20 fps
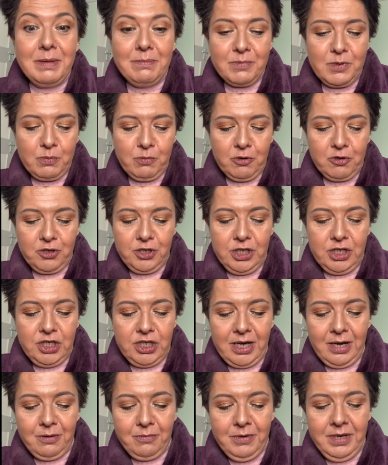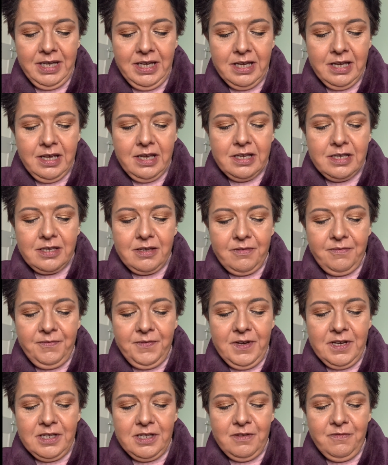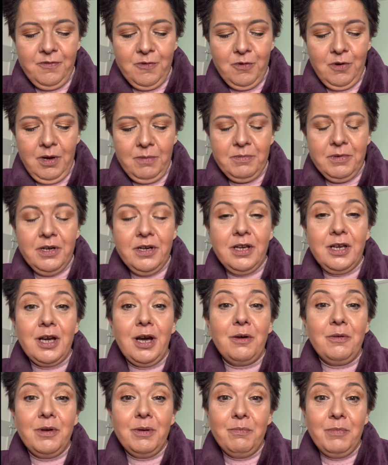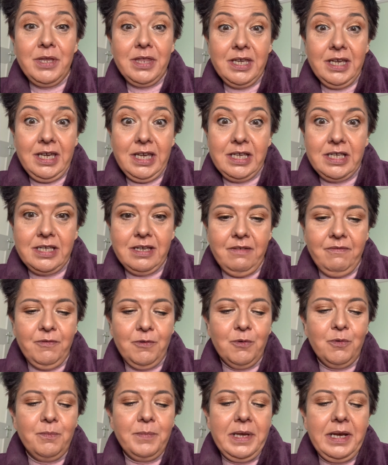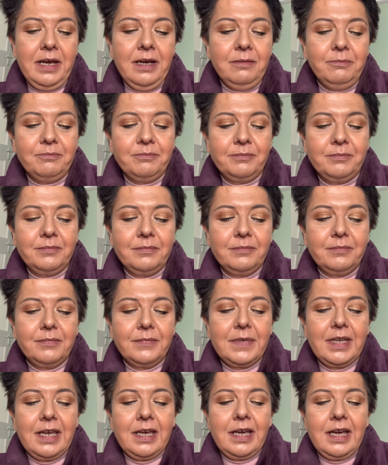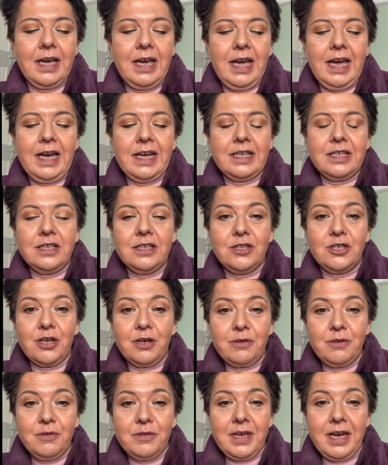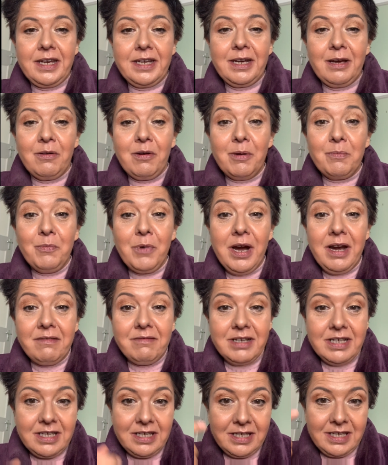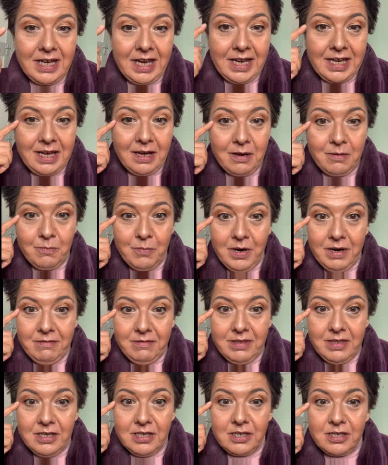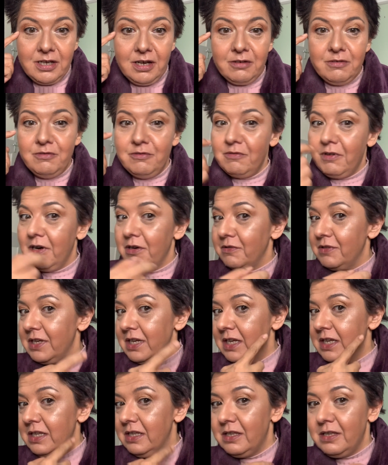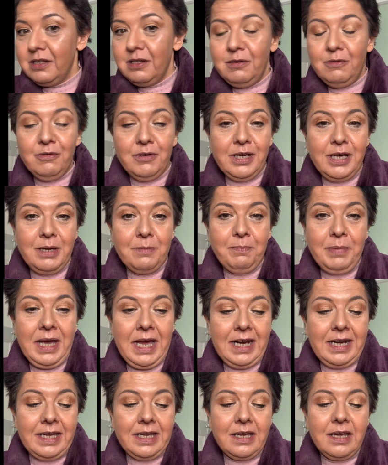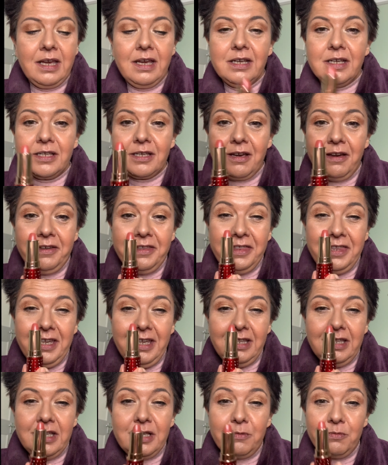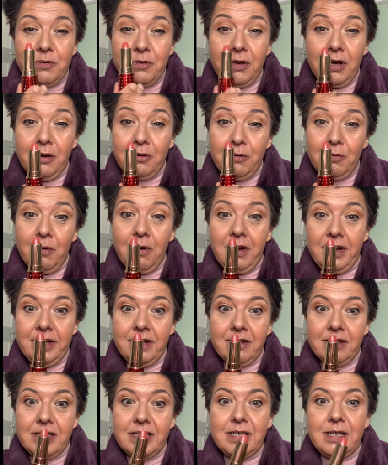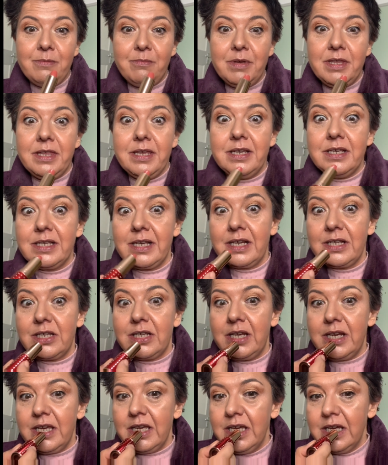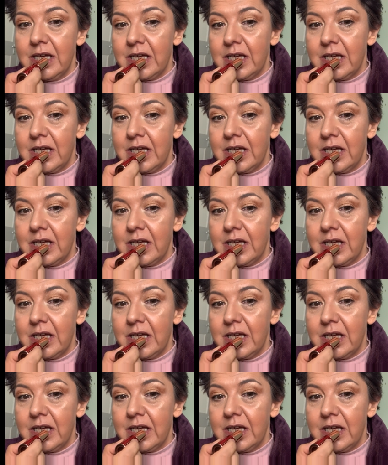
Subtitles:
swatches, shall we? So first of all, I'm going to go in with the kissing formula and show you that. Now I'm wearing the Stoned Rose Instant Look in a palette. So I think this will go quite nicely with this actually.